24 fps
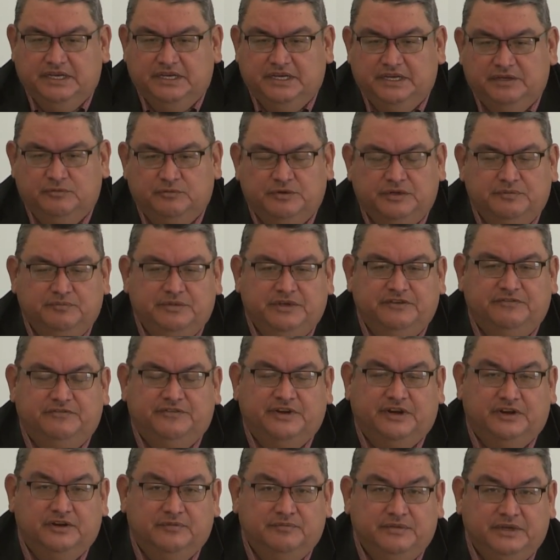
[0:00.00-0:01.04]
It wouldn't be
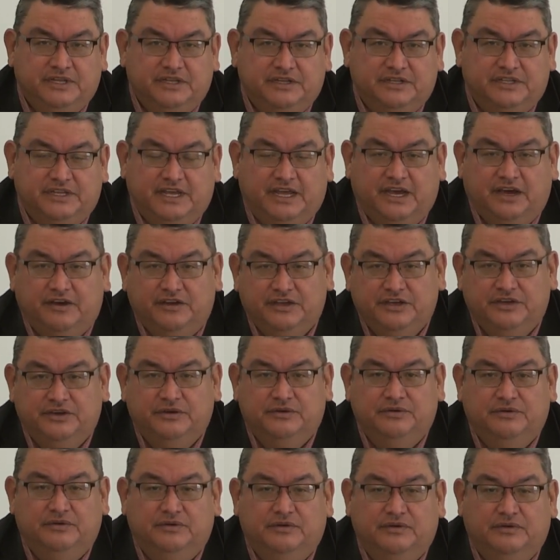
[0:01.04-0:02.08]
fair to me to tell
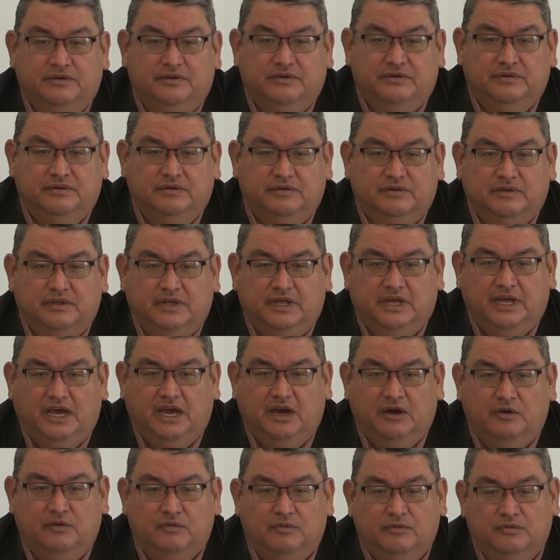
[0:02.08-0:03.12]
you
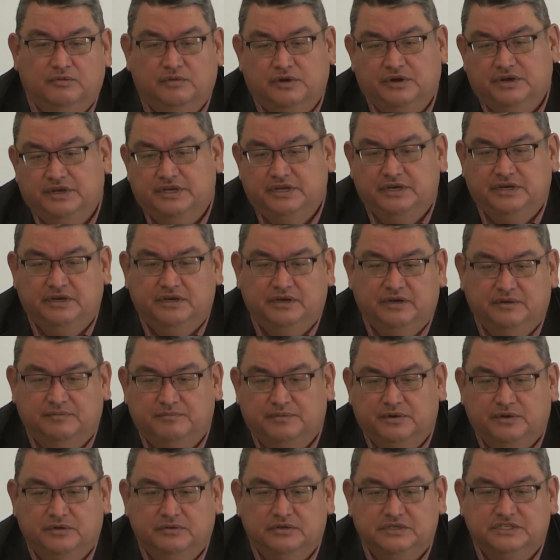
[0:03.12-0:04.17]
how we're going to
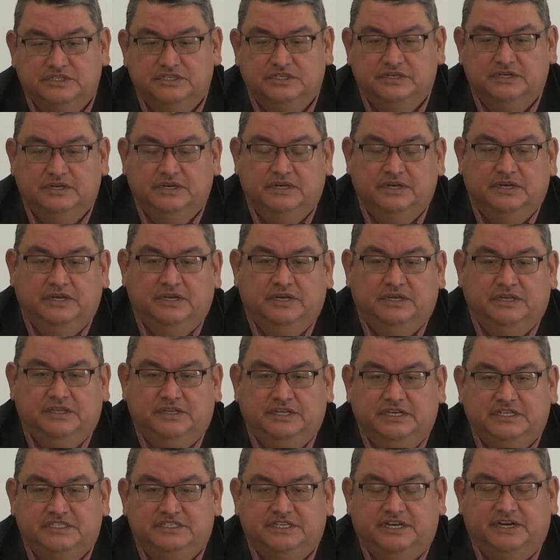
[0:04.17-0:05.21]
approach
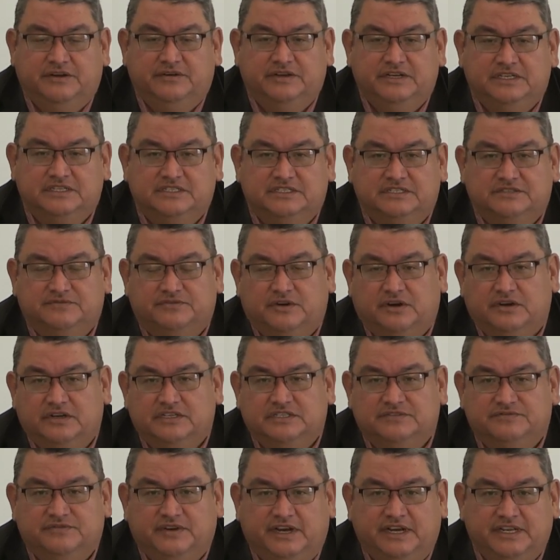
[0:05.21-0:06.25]
these areas as far
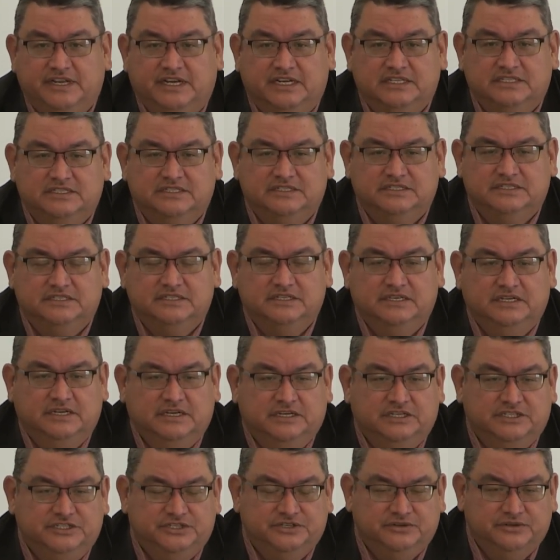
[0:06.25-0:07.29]
as finances.
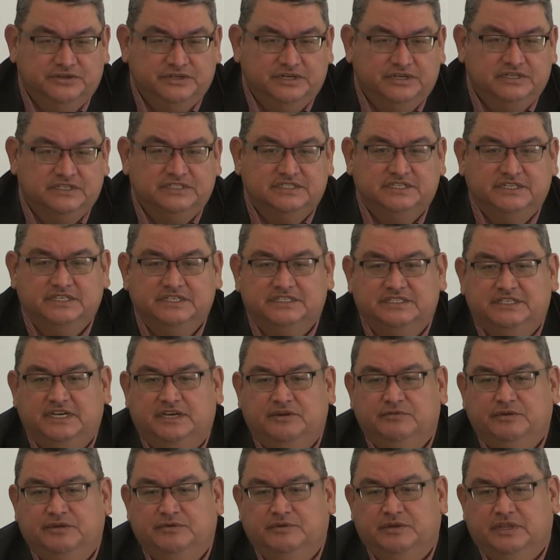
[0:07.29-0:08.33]
Sure, there's things
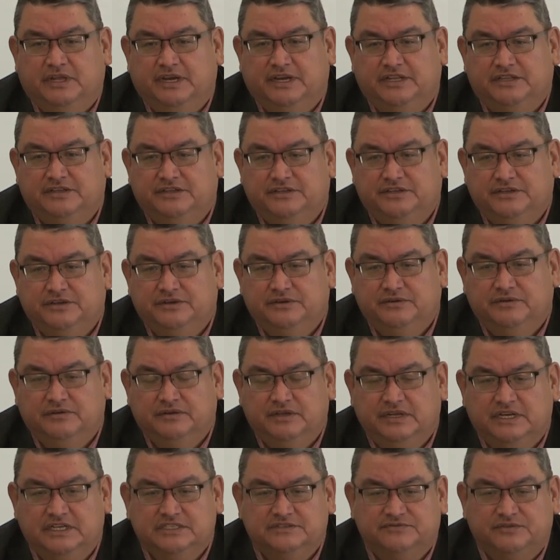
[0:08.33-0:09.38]
that we would like to do.
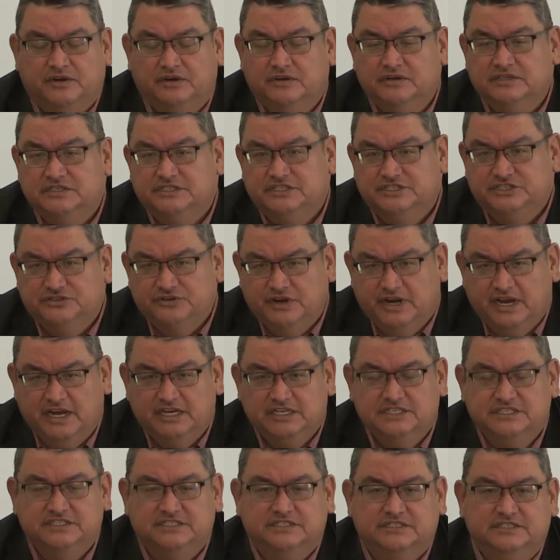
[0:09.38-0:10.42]
As far as the
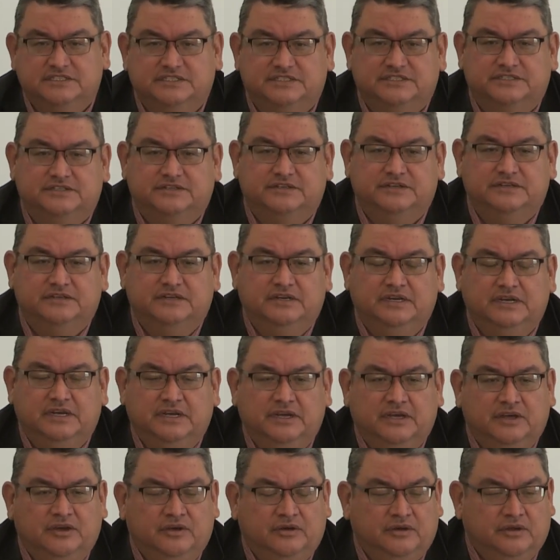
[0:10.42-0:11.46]
trash is concerned,
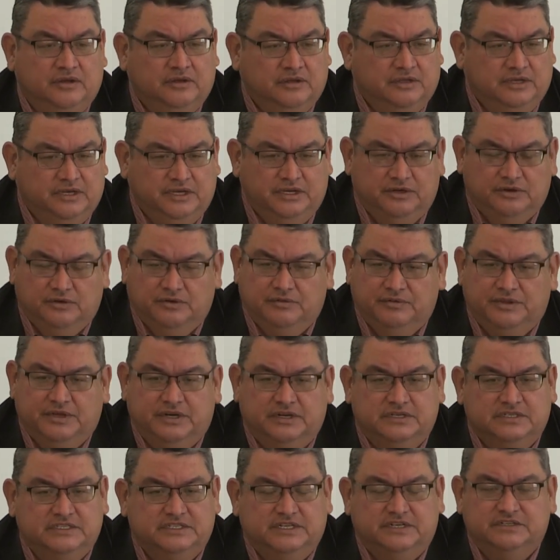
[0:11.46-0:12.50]
you know,
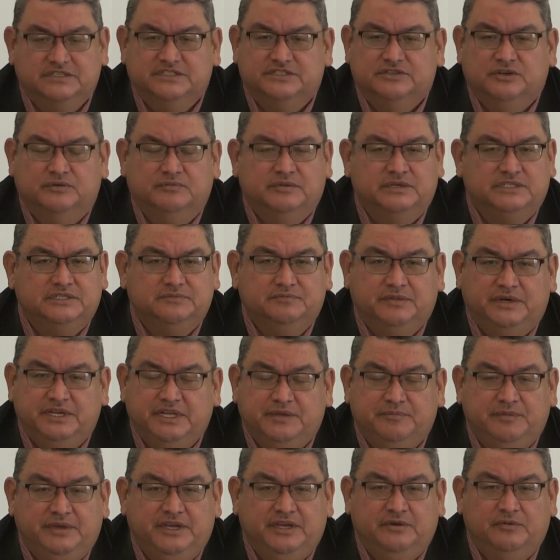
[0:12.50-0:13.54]
there's so much
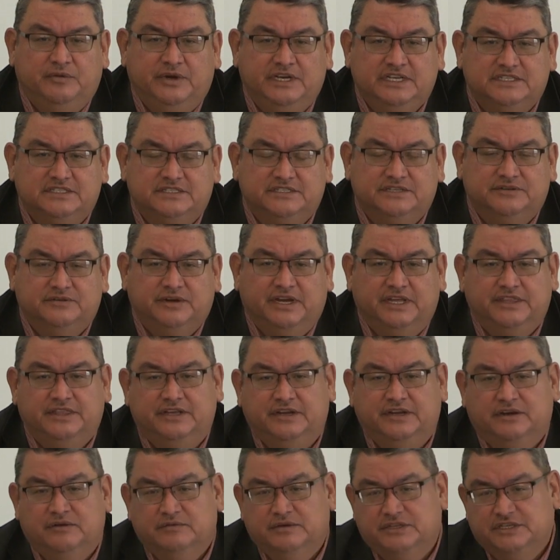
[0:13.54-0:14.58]
money being wasted right
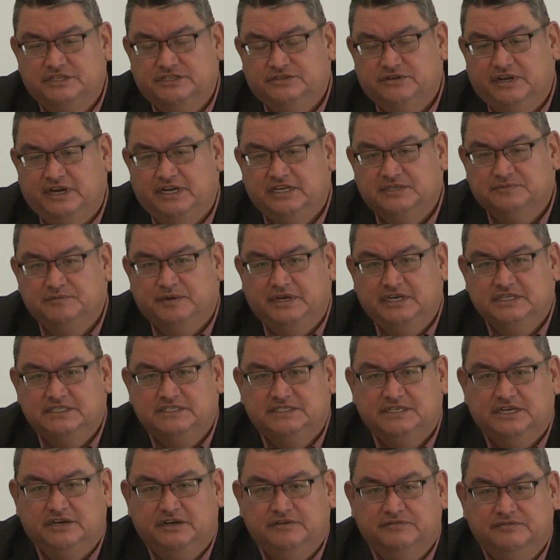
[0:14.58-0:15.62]
there with the trash by
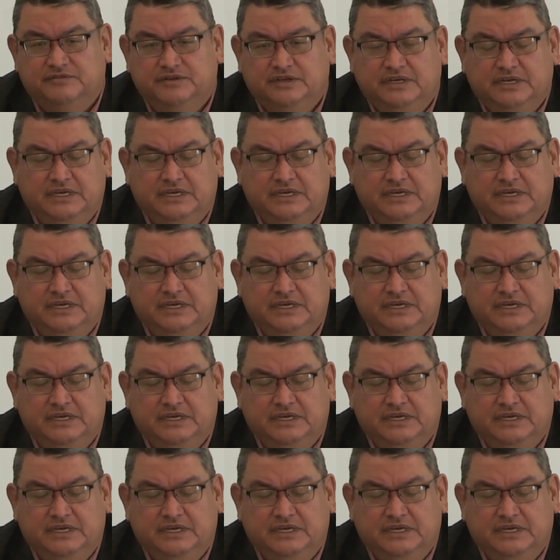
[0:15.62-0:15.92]
itself.